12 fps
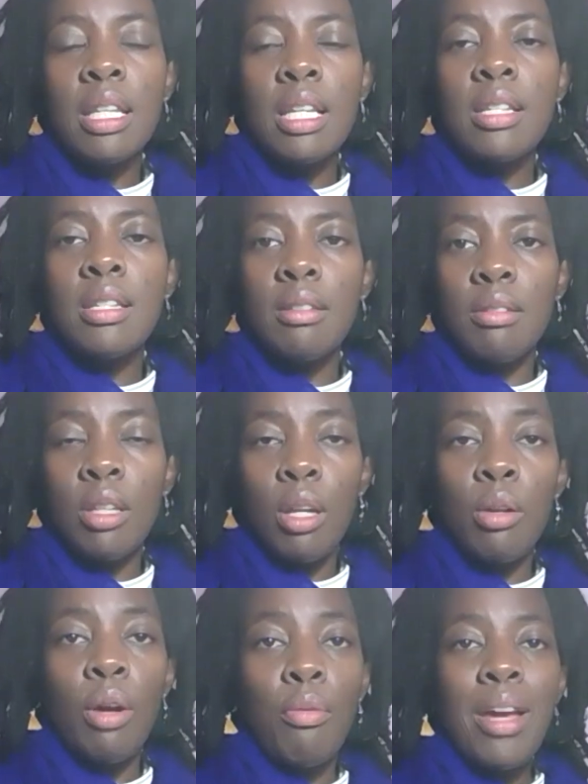that these, you
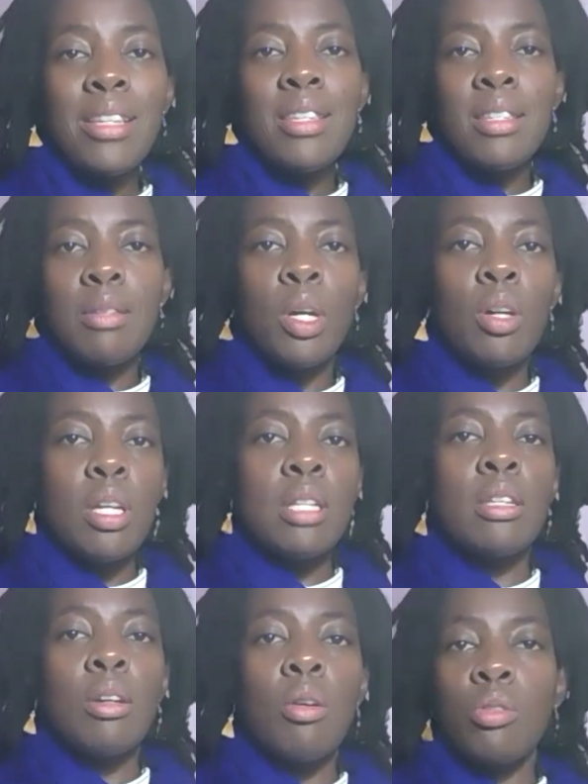know, like racism
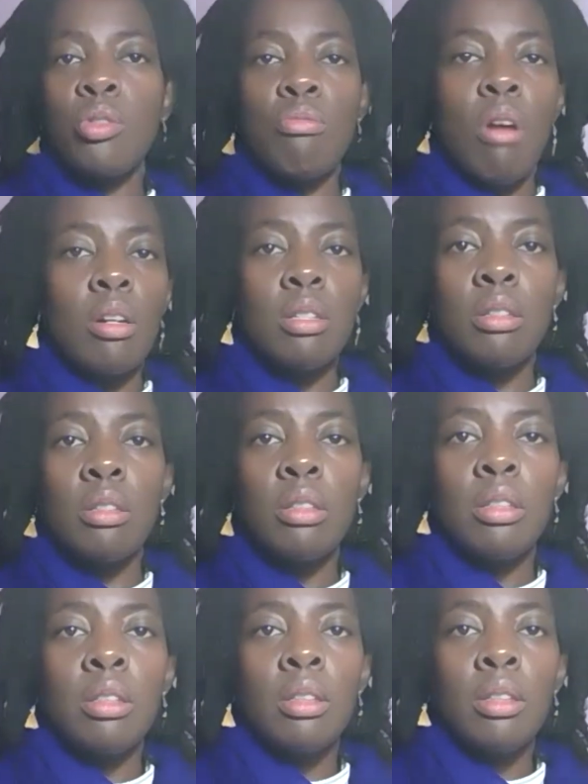is a construct.
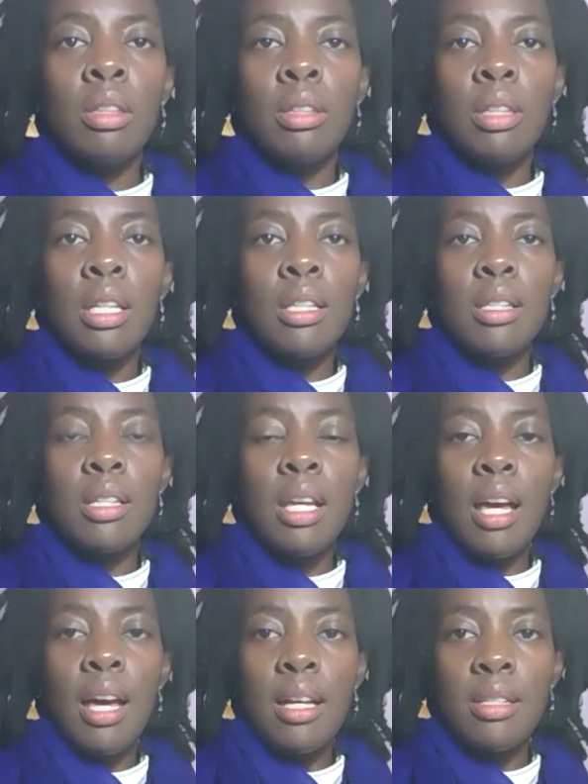
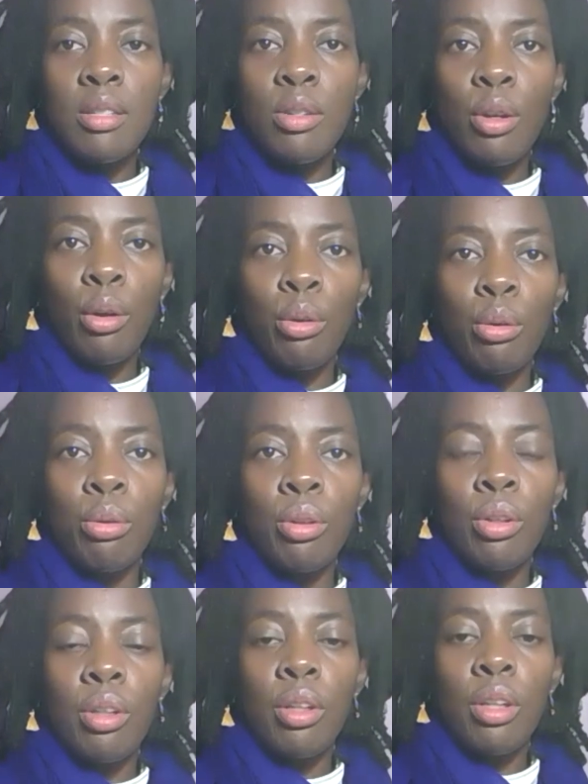It has no...